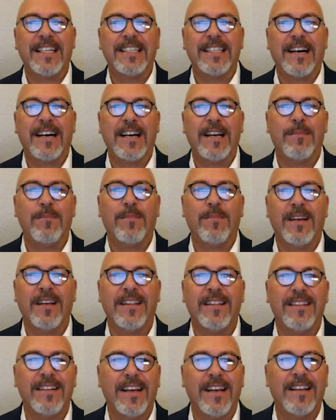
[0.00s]
time
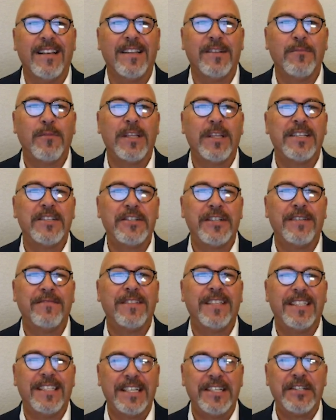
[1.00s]
in with the shift
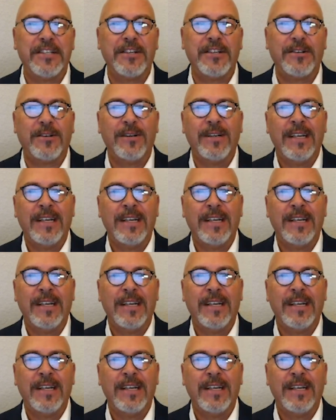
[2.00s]
to digital.